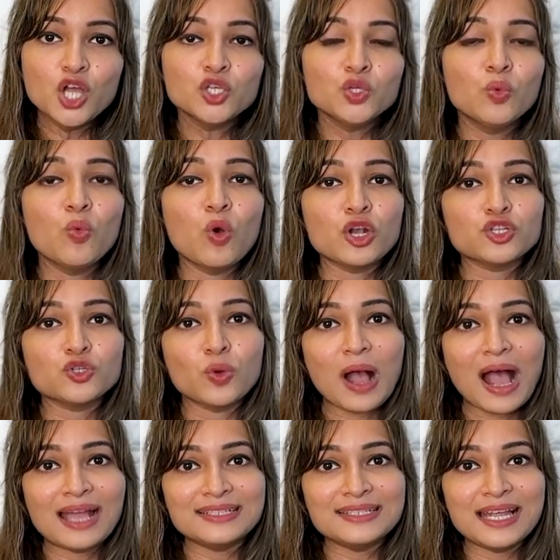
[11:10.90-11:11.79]
You want
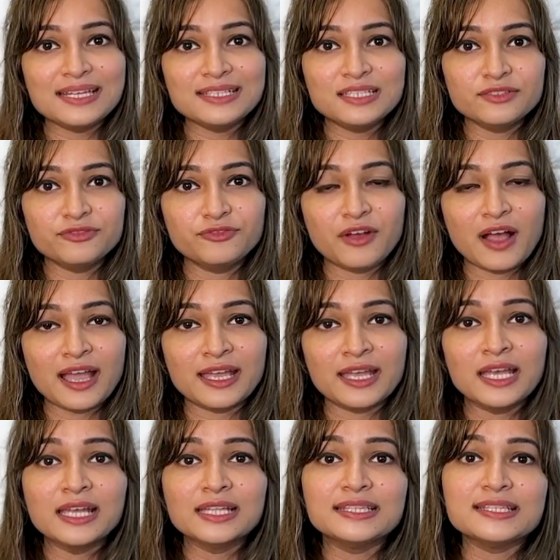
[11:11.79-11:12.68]
to identify
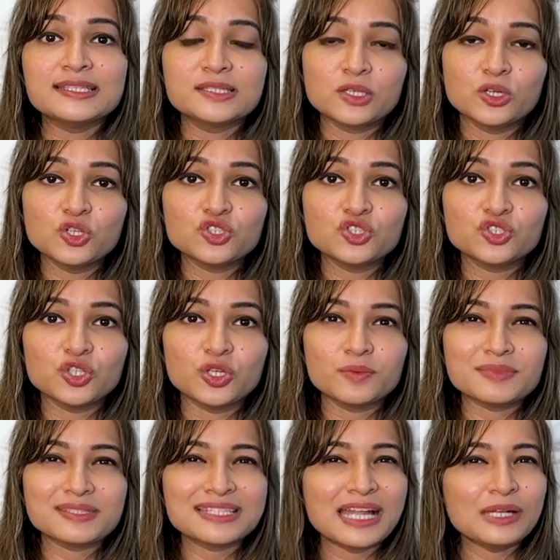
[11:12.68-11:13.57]
the search
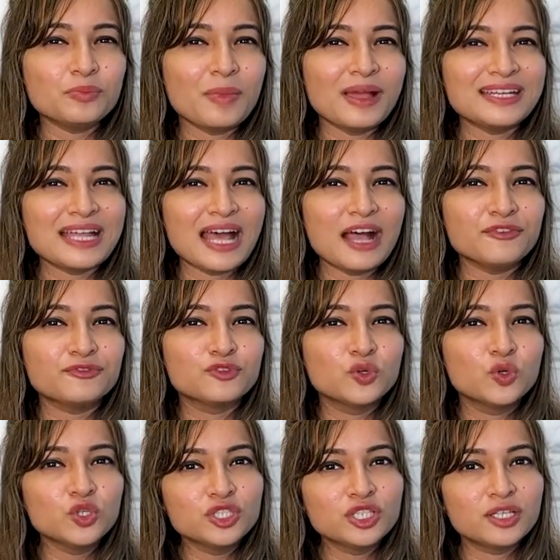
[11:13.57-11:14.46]
terms that might
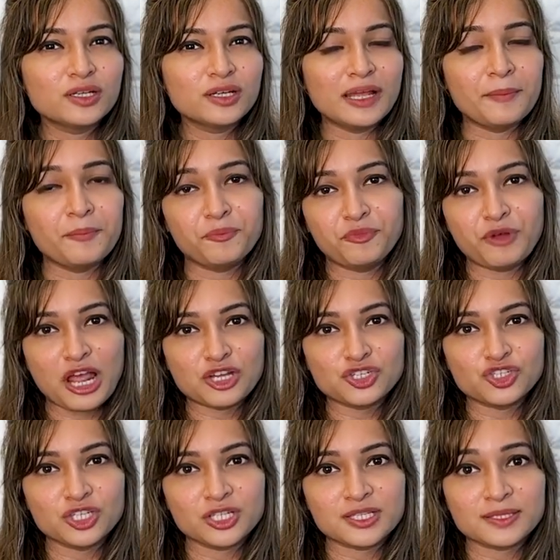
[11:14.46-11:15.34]
have good
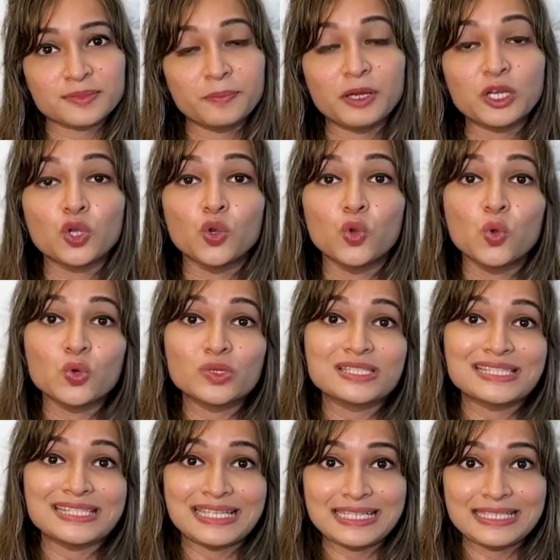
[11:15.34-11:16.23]
impressions but low
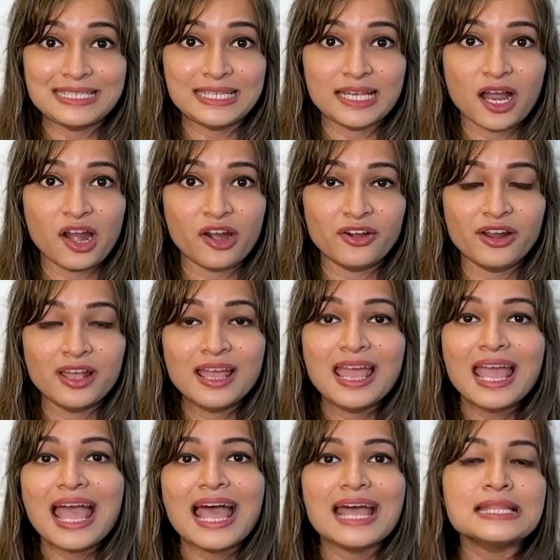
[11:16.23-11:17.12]
CTR
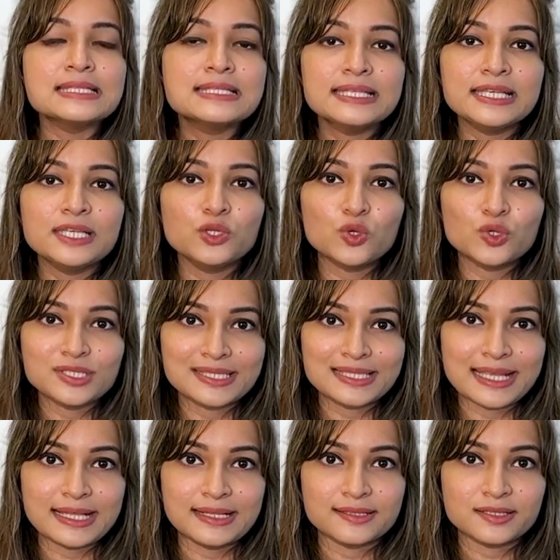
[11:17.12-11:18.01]
and zero
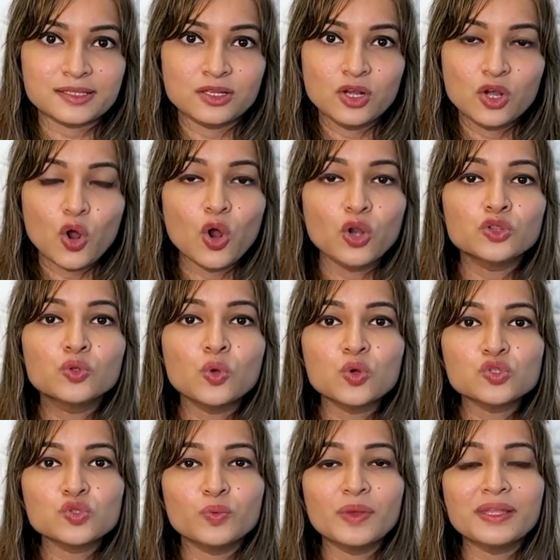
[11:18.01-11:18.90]
sales, or
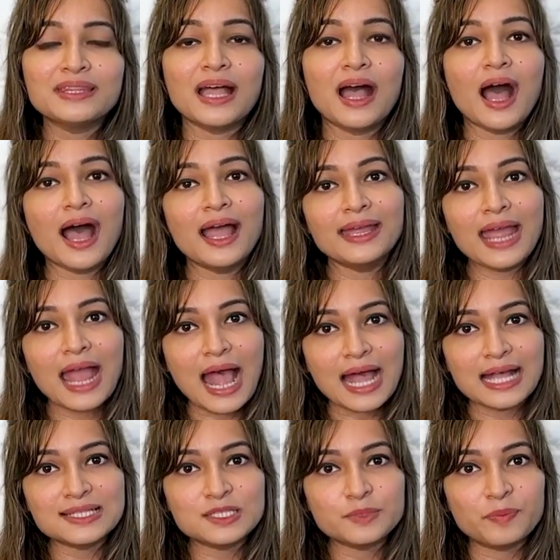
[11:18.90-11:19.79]
those with high
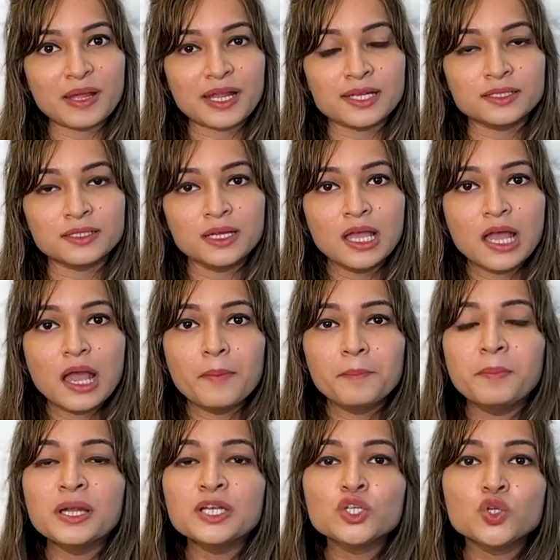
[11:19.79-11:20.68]
ad spend
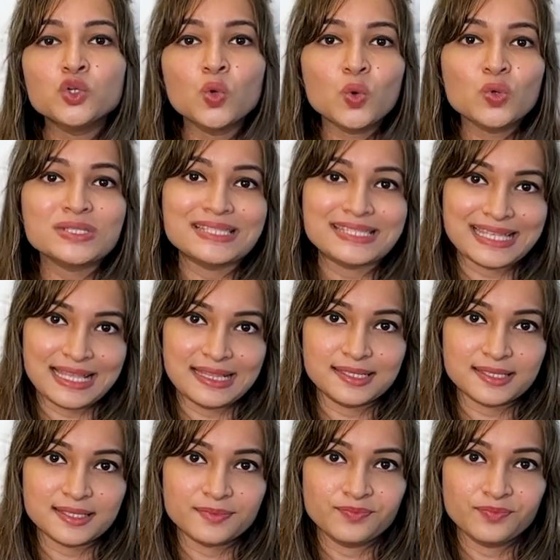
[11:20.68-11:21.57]
but no
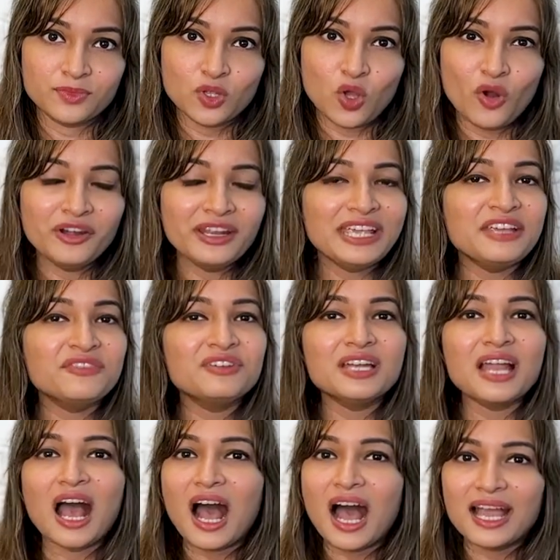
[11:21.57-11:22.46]
sales, or
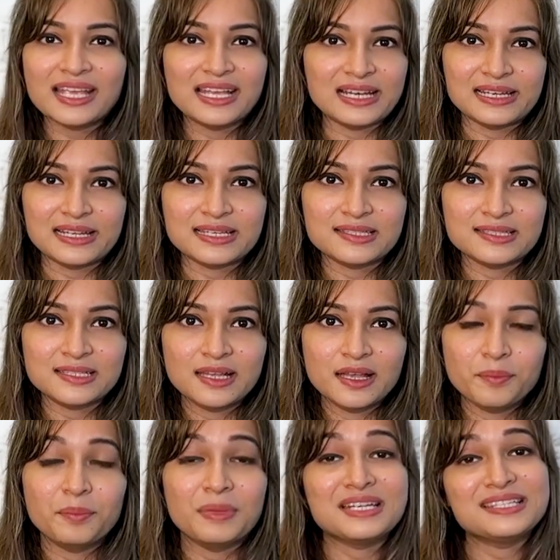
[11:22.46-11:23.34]
even high clicks
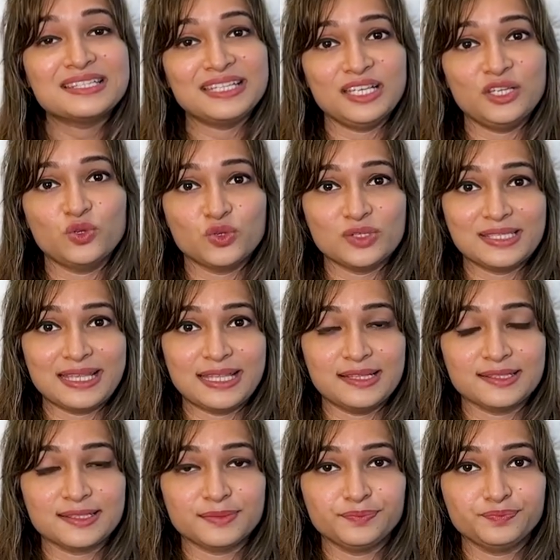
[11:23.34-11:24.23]
but zero
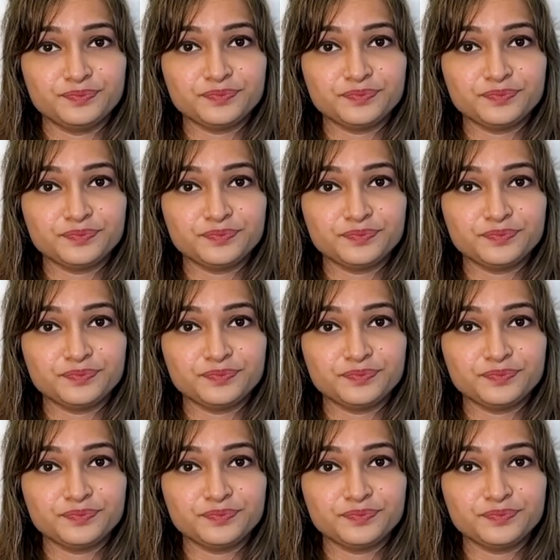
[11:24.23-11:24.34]
sales.